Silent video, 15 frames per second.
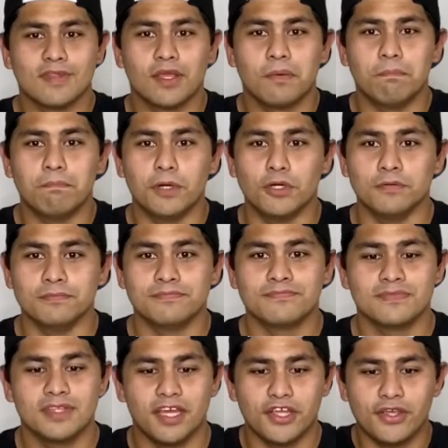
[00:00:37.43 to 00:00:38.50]
Boom,
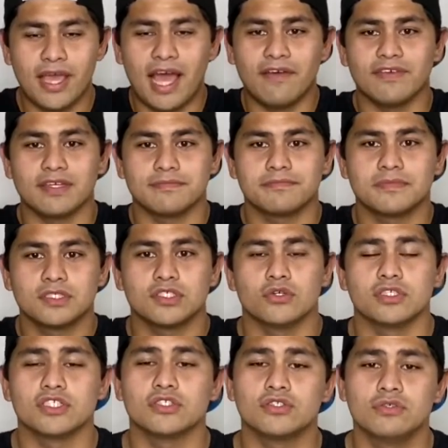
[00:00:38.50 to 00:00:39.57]
there you have it. So it's a
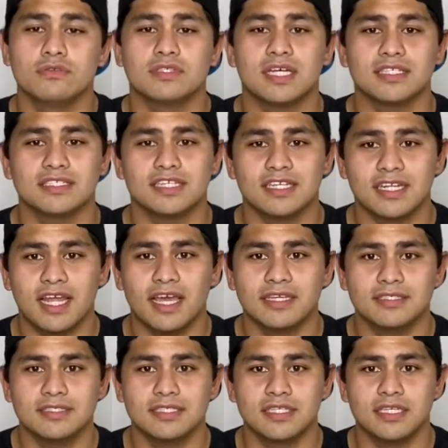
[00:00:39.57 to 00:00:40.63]

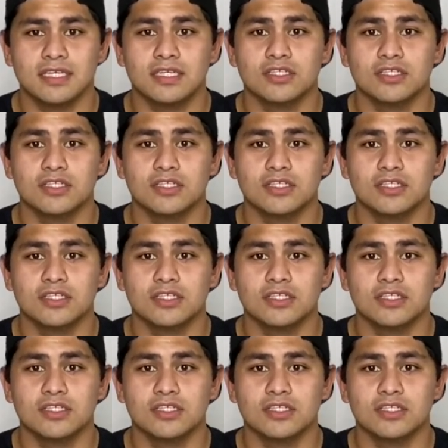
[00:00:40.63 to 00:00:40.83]
2019